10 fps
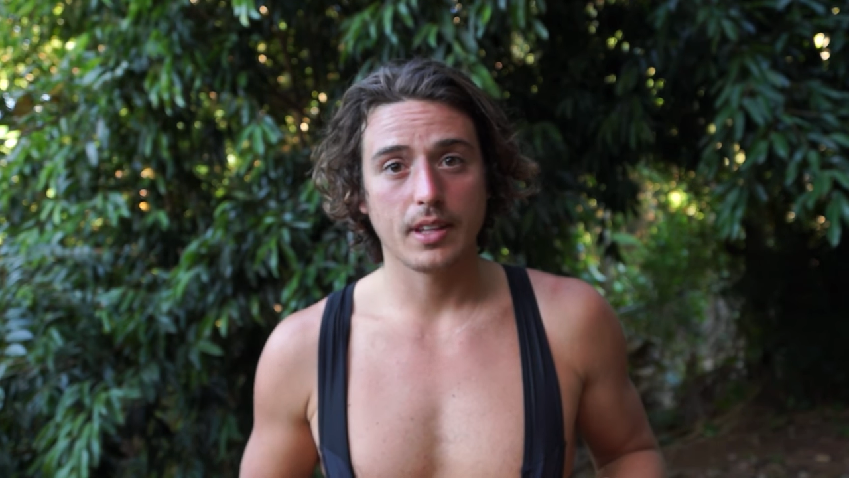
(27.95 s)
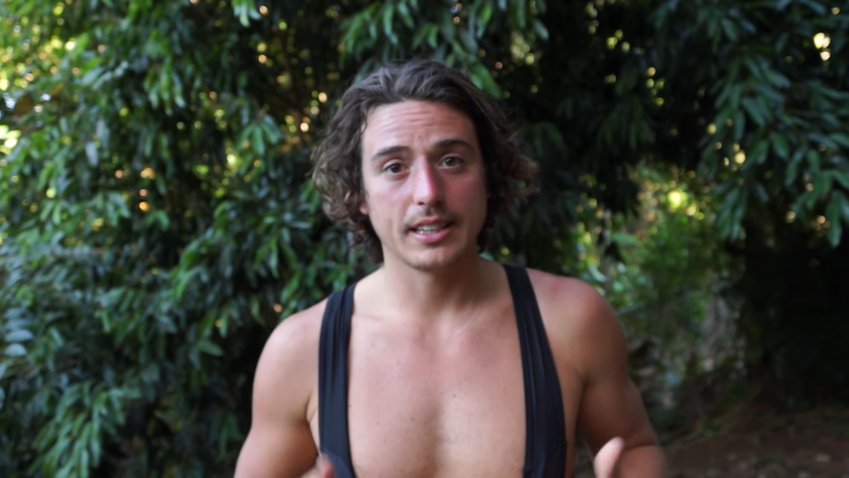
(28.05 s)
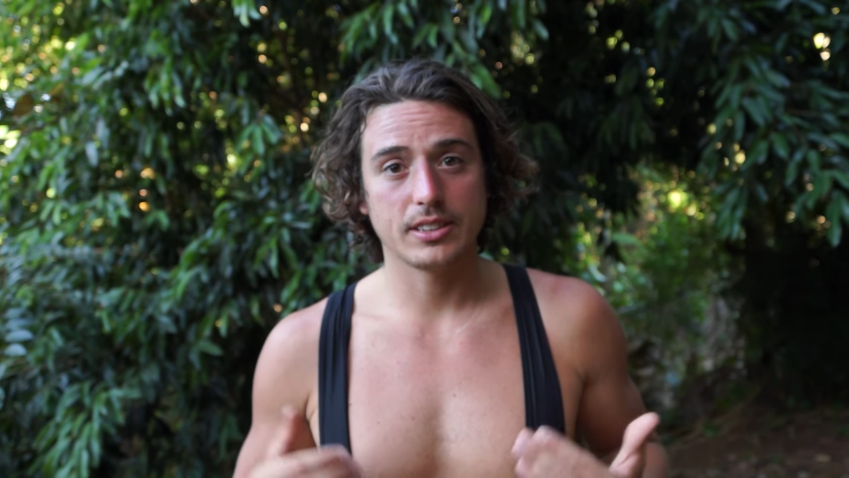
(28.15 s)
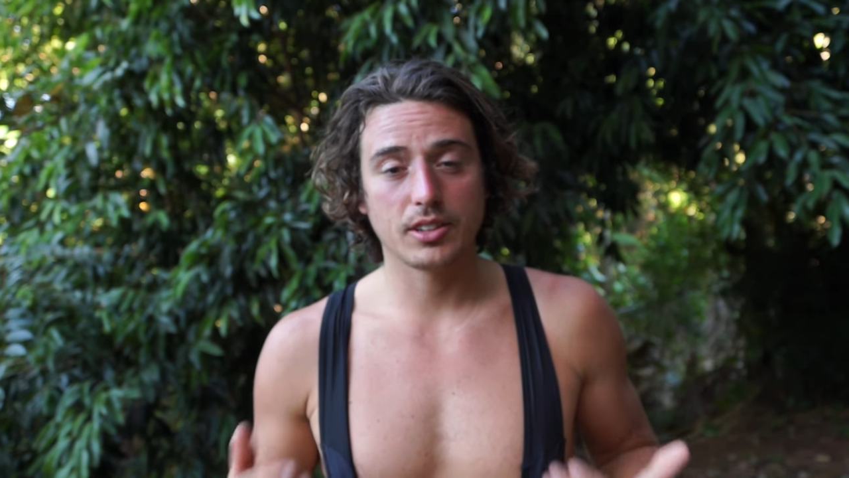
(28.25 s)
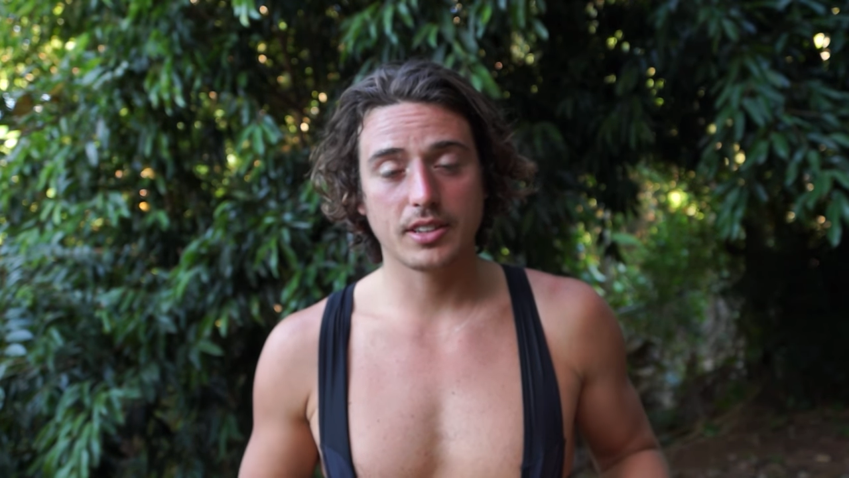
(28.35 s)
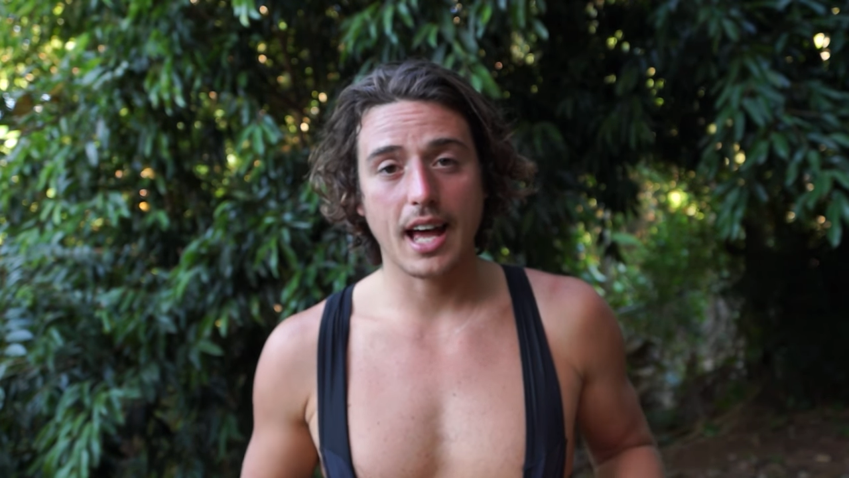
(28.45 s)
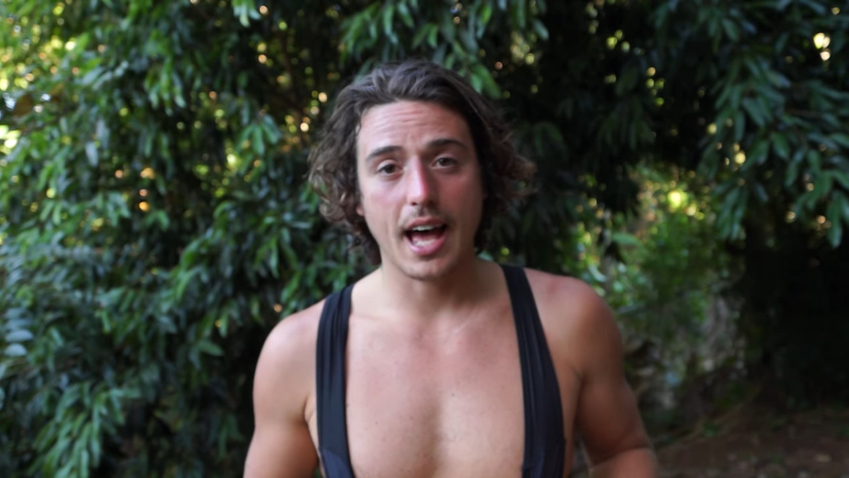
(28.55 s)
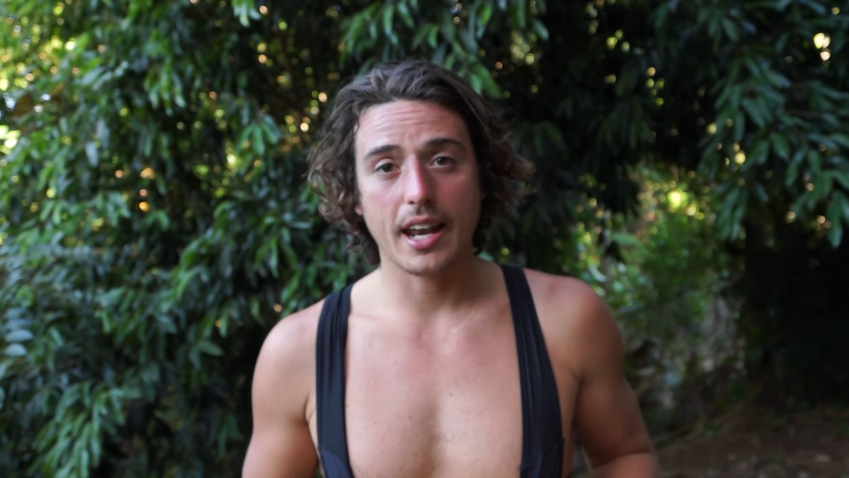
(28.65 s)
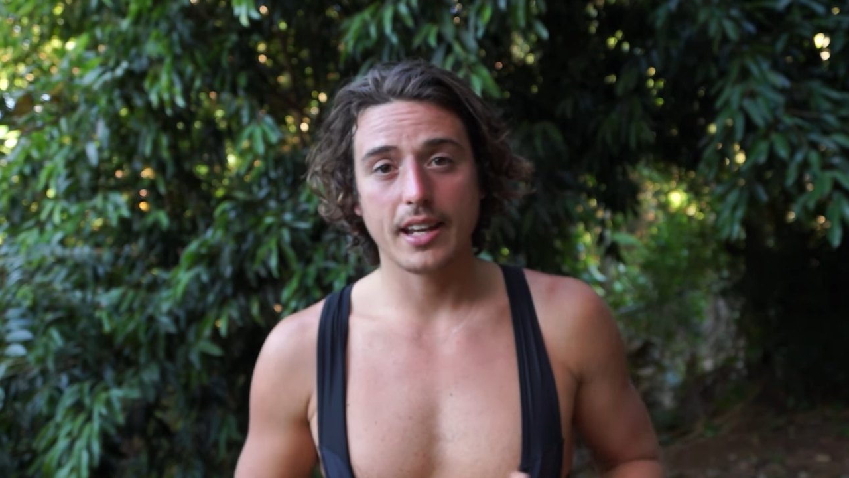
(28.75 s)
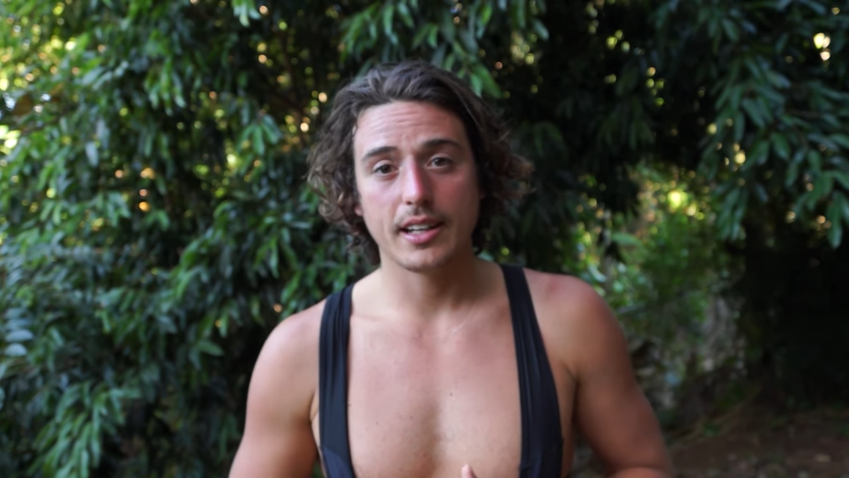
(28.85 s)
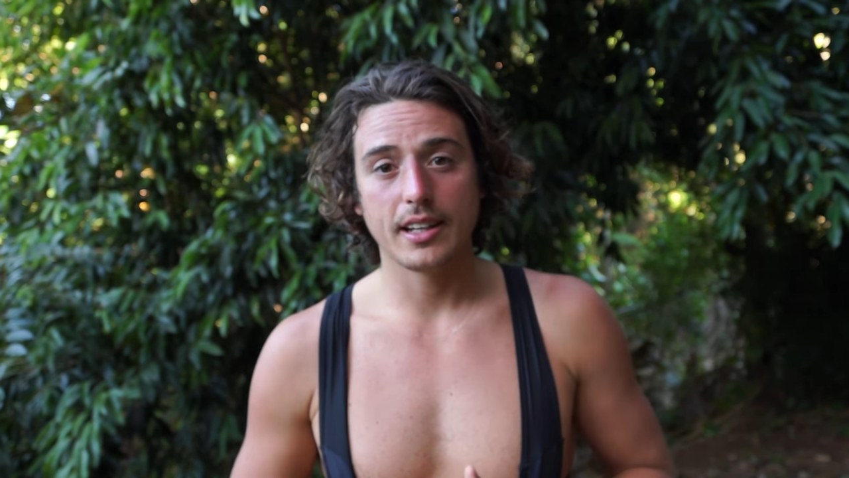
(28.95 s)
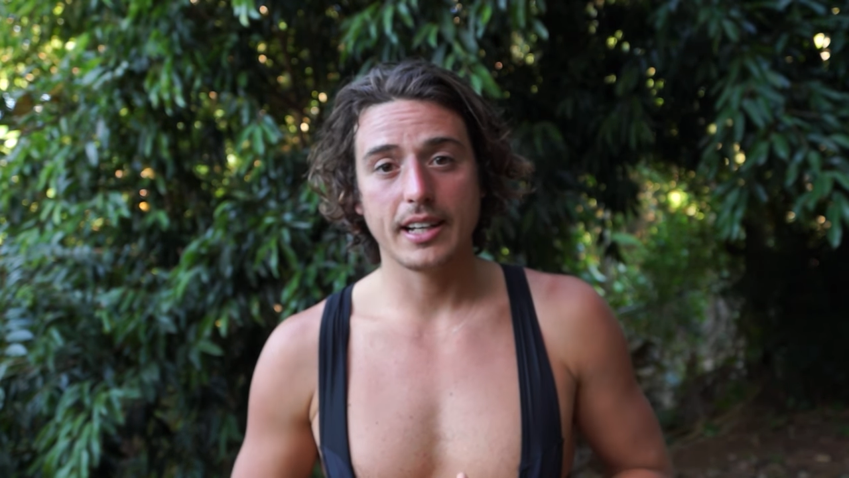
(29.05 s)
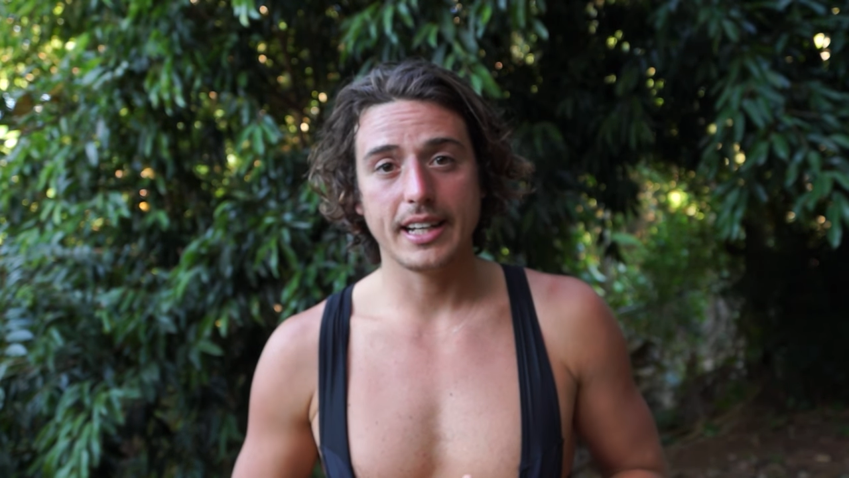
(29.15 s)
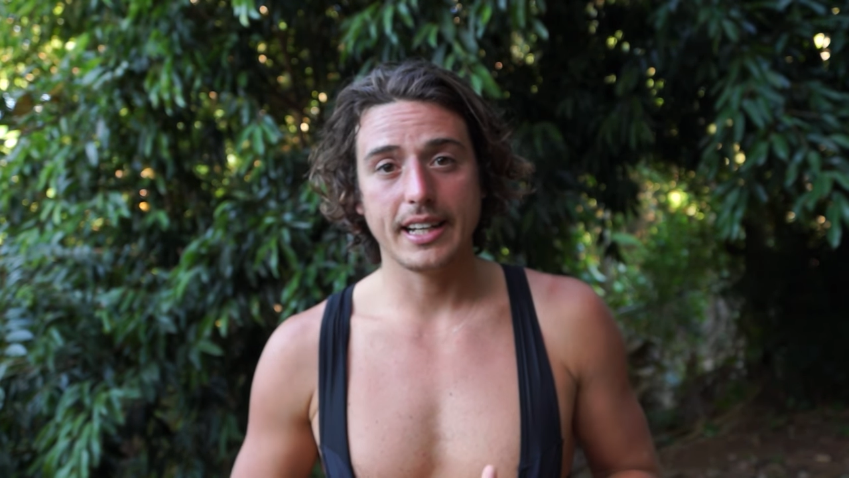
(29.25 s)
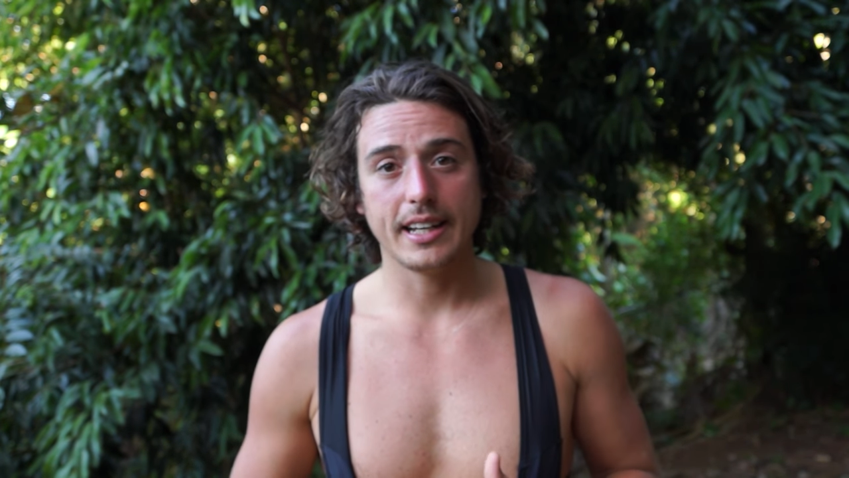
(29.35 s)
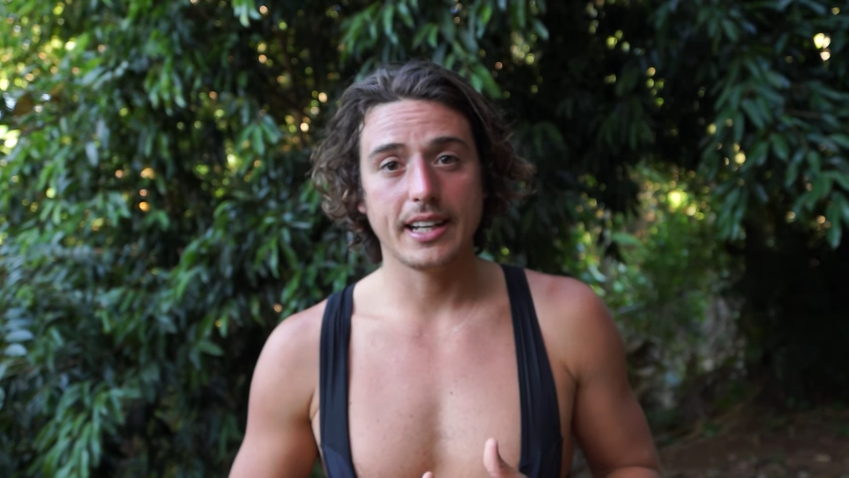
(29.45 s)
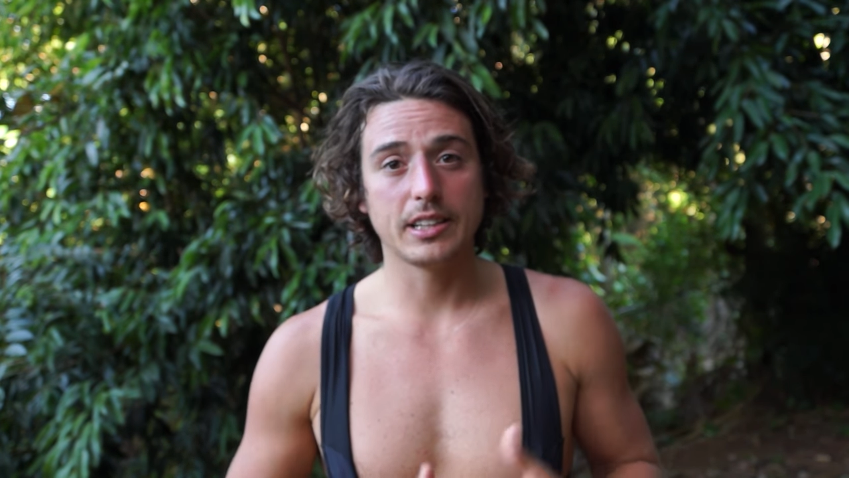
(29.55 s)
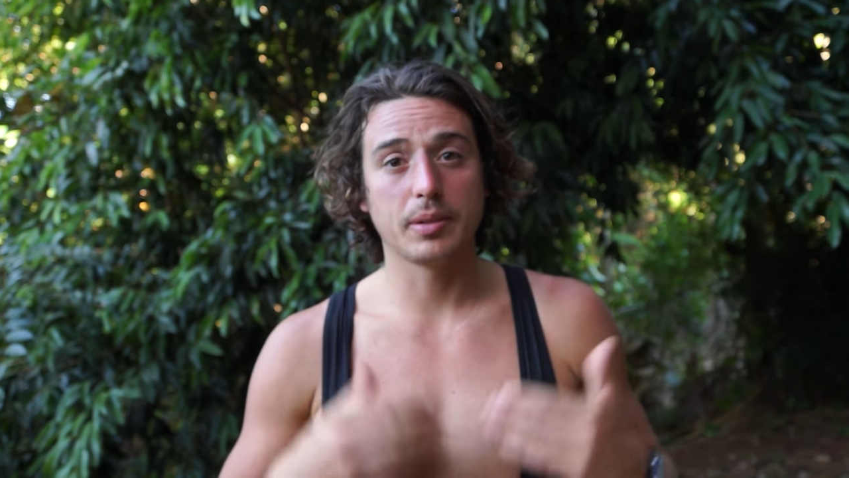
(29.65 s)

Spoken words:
It's not that. It's